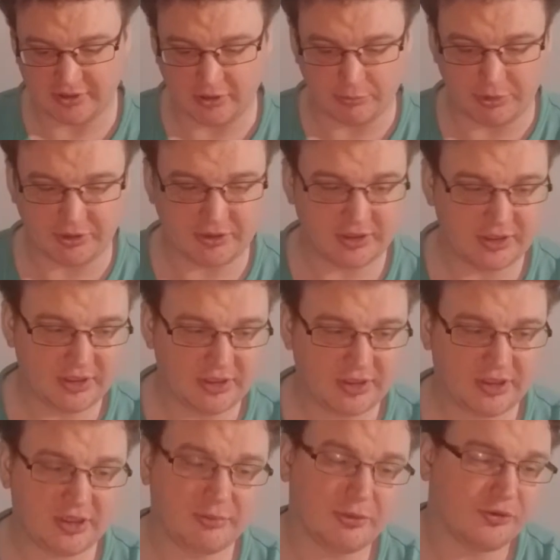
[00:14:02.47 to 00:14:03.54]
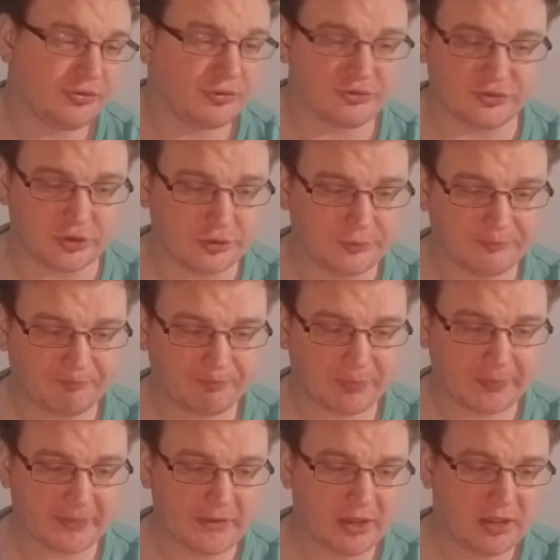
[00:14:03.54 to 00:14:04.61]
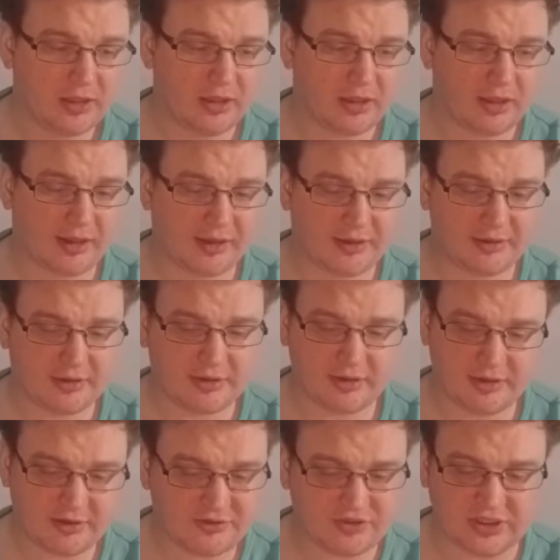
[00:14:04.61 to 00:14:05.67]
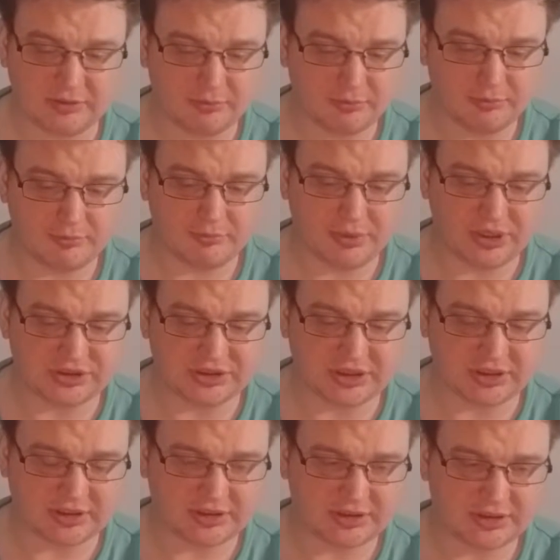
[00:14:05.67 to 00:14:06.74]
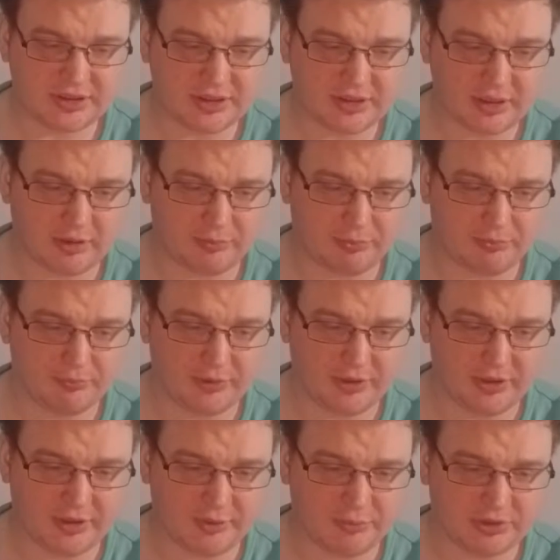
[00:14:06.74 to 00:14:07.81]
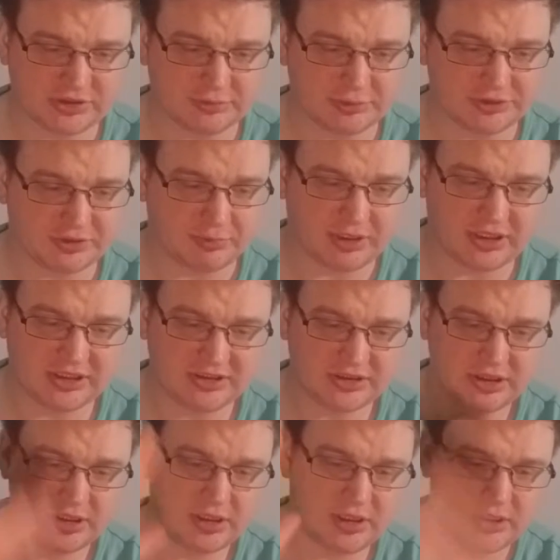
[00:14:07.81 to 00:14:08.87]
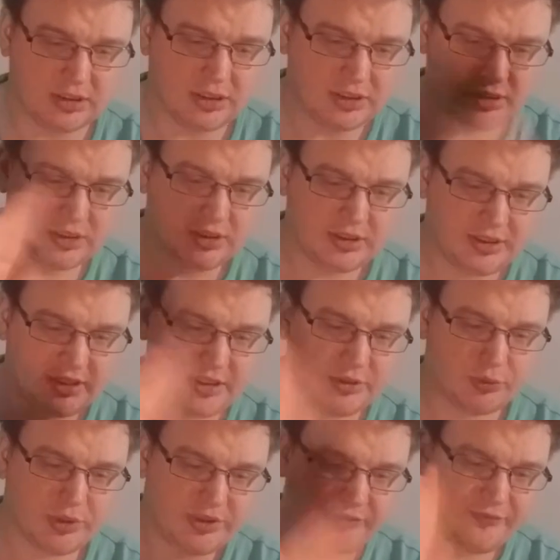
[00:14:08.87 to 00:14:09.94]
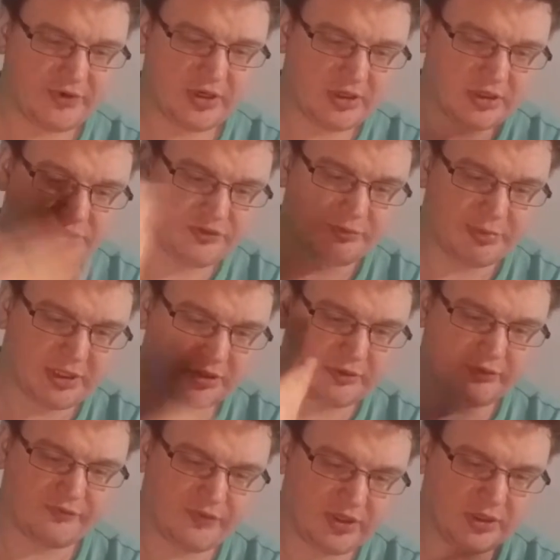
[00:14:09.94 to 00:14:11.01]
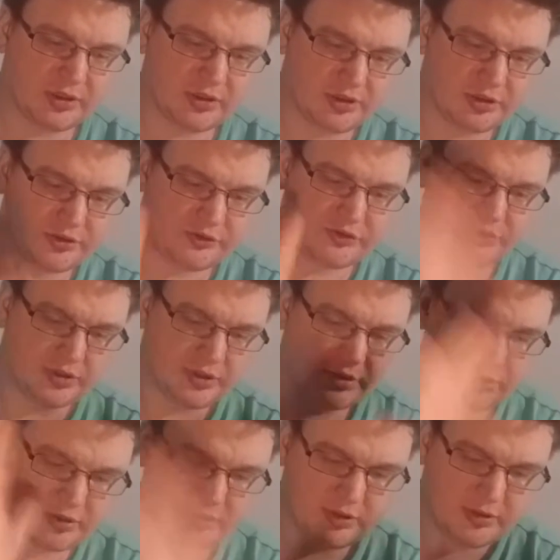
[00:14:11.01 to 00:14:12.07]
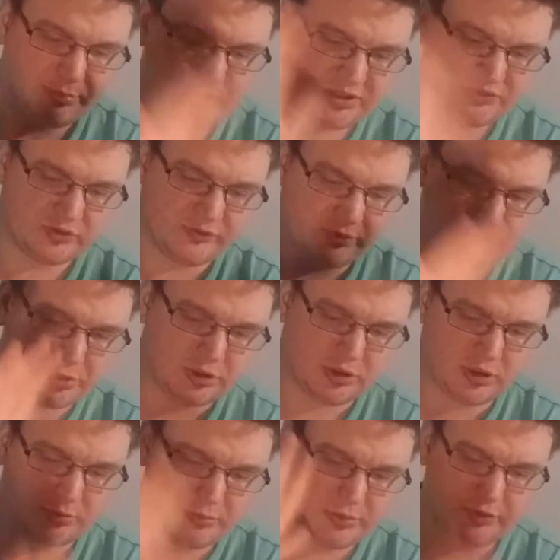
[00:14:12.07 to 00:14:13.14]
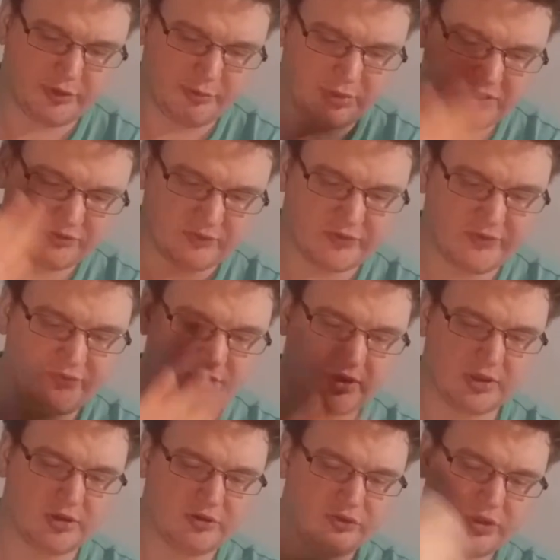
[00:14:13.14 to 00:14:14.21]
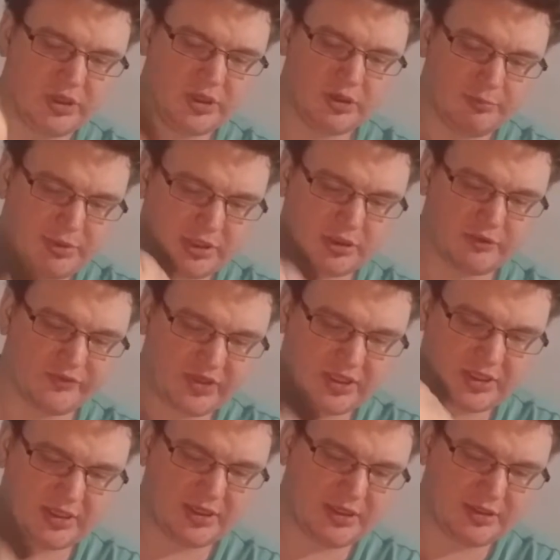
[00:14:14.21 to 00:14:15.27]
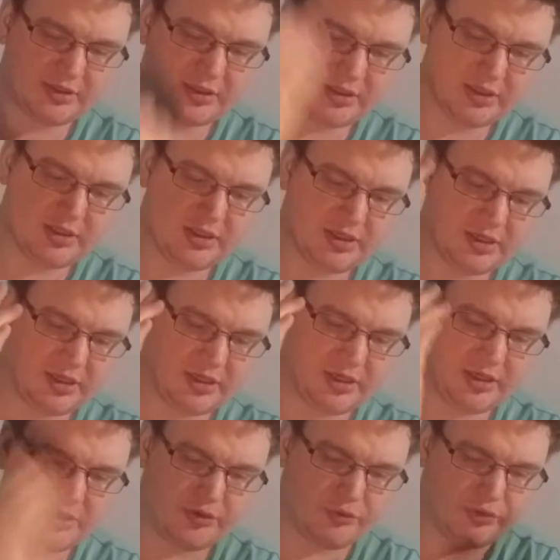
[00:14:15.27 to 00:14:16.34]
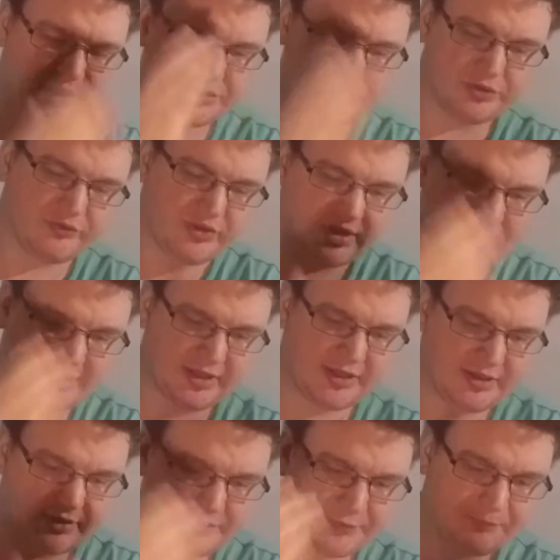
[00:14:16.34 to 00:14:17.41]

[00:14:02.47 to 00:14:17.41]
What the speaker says: now, but in a month or so. And the same basic principles applies. Hit it with the fingers, the back of the fingers, the base of the palm, the base of the fingers, back of the hand, ridge of the hand.